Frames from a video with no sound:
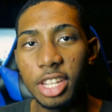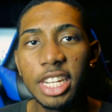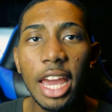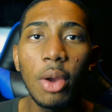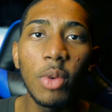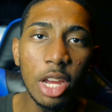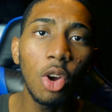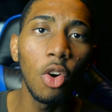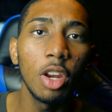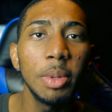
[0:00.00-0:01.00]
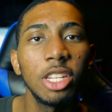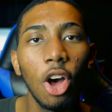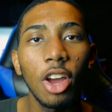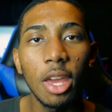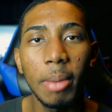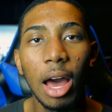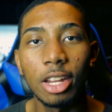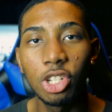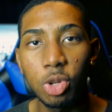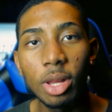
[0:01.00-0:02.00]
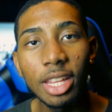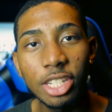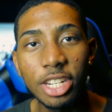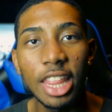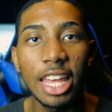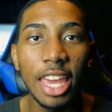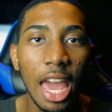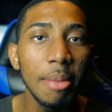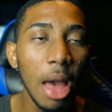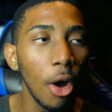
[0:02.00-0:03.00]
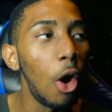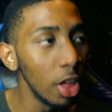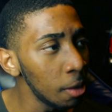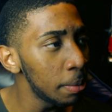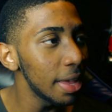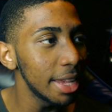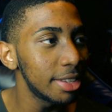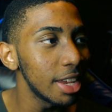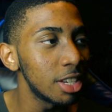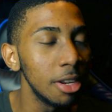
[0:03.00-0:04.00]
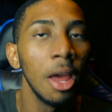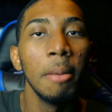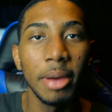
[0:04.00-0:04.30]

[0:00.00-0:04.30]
Today, we are going to be talking about a trilogy that came out on the PlayStation,